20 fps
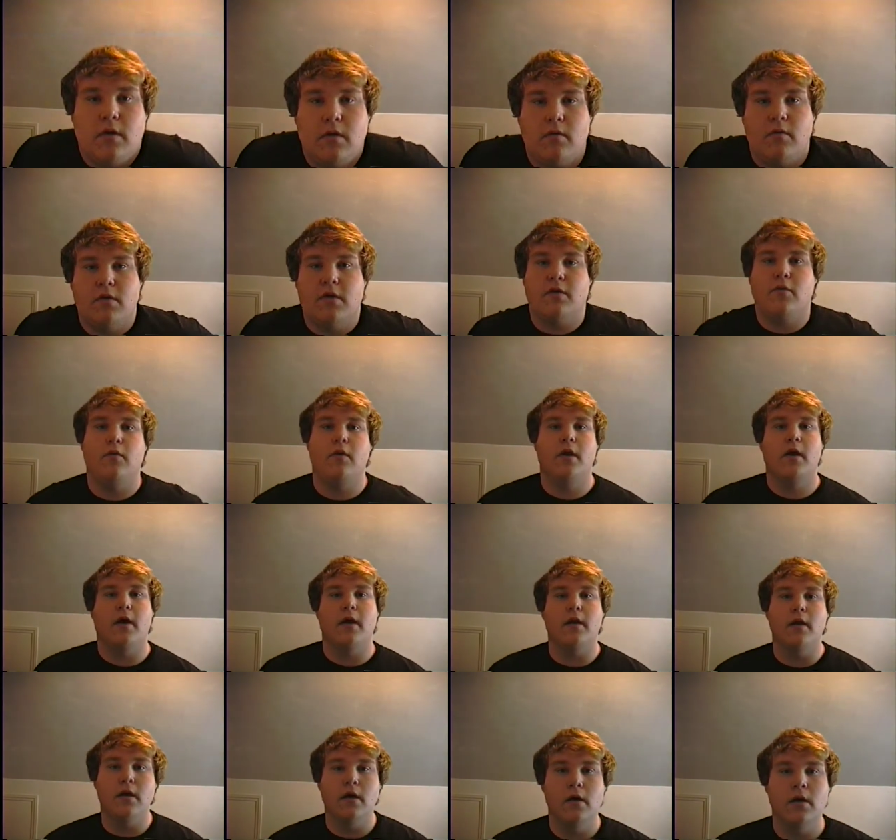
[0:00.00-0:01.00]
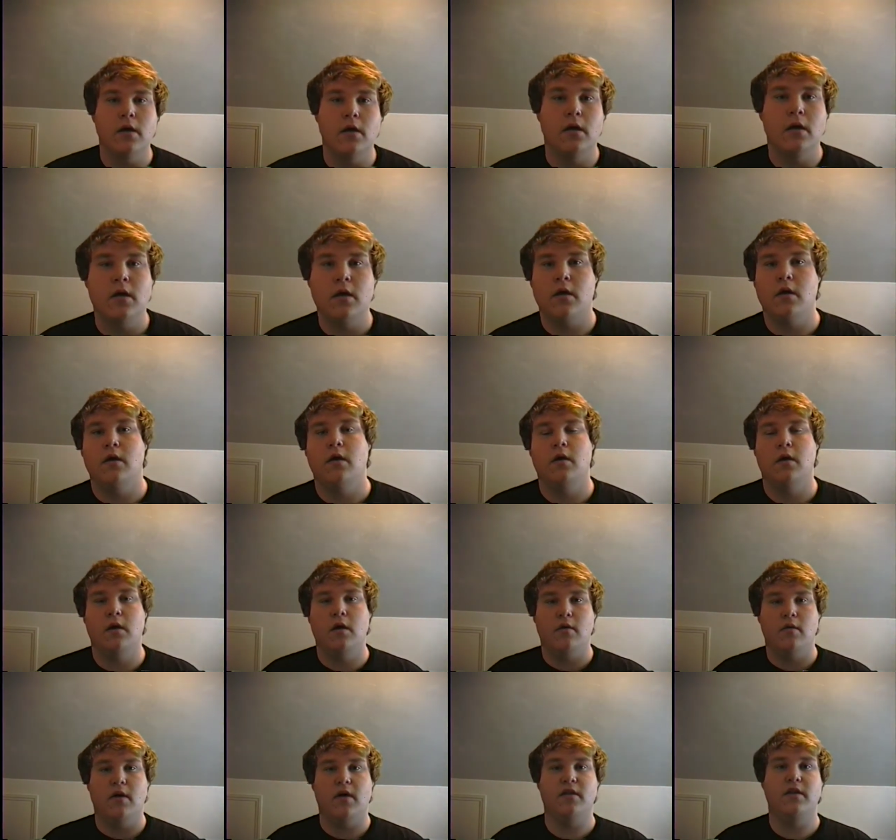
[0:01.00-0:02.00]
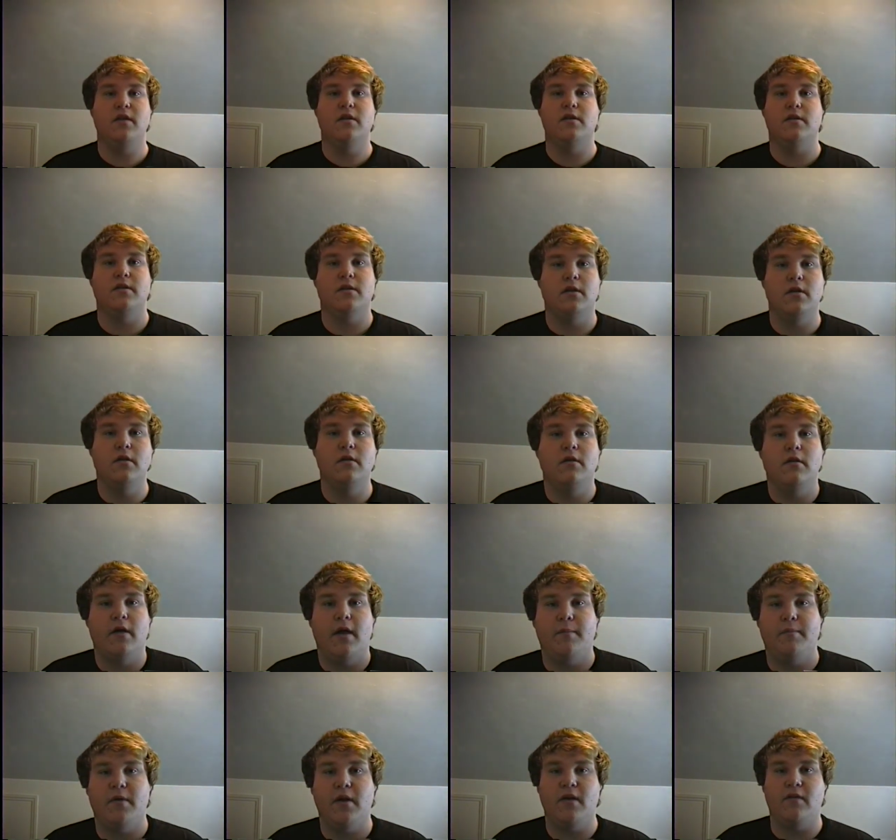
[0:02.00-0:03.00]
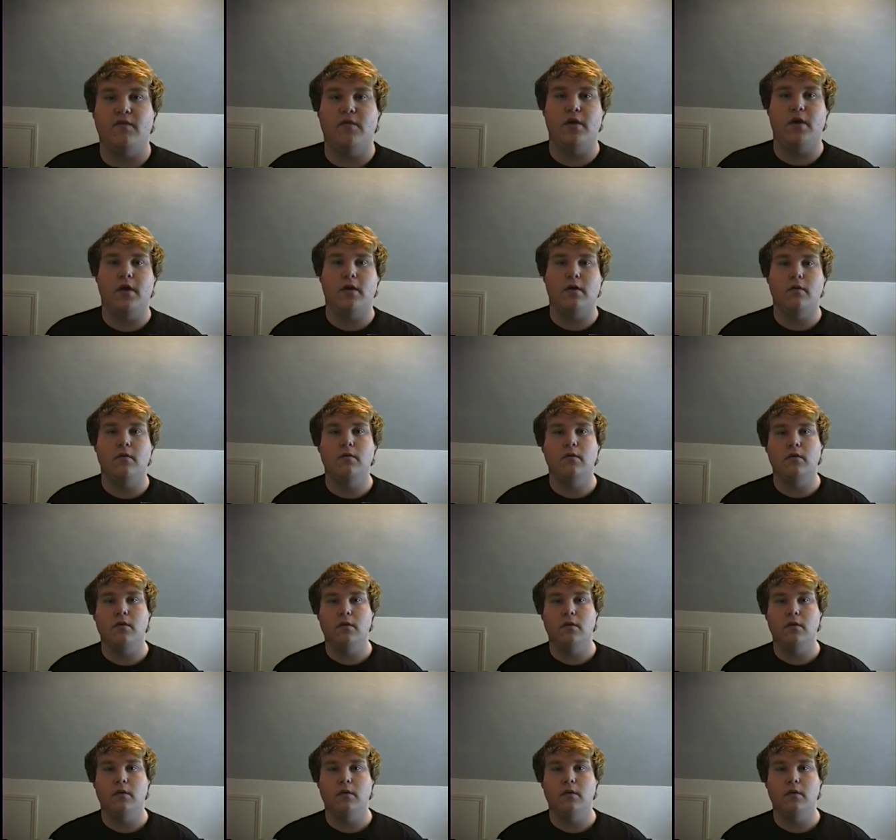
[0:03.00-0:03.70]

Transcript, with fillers: what's going on? Well, this is a little update video.